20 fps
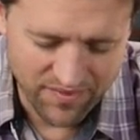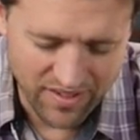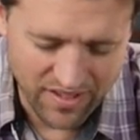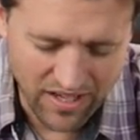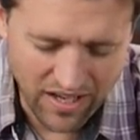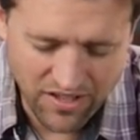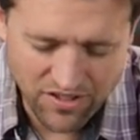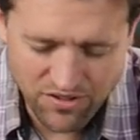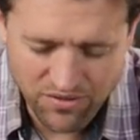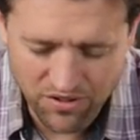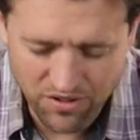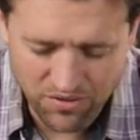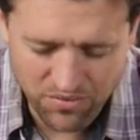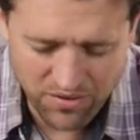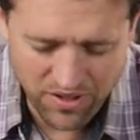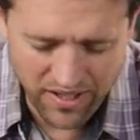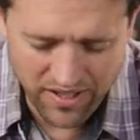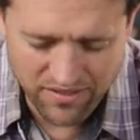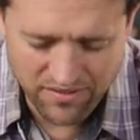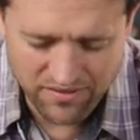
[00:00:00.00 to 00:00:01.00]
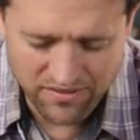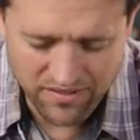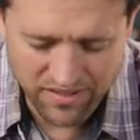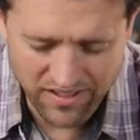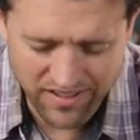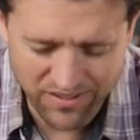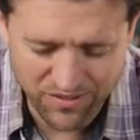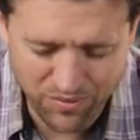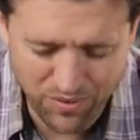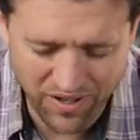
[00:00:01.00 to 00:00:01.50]
God, you know that
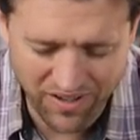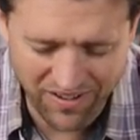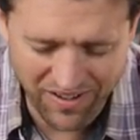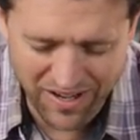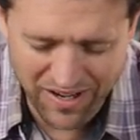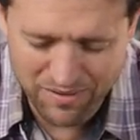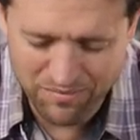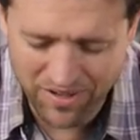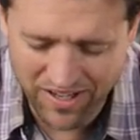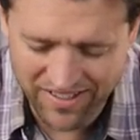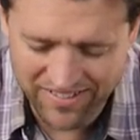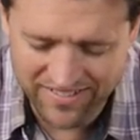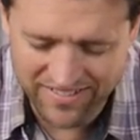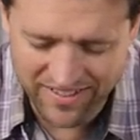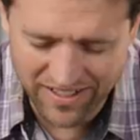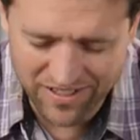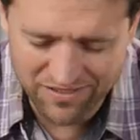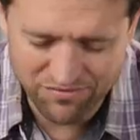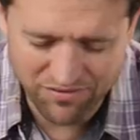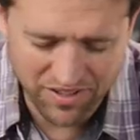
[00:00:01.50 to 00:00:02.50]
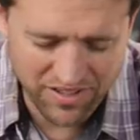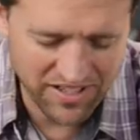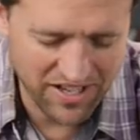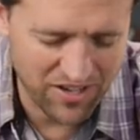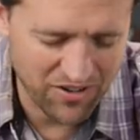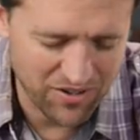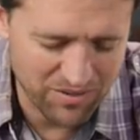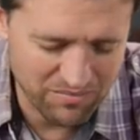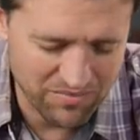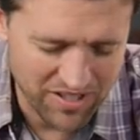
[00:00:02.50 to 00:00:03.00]
where I'm at in life right
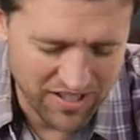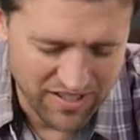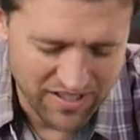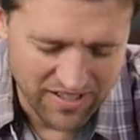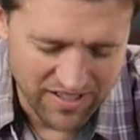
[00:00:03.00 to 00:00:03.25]
now, I'm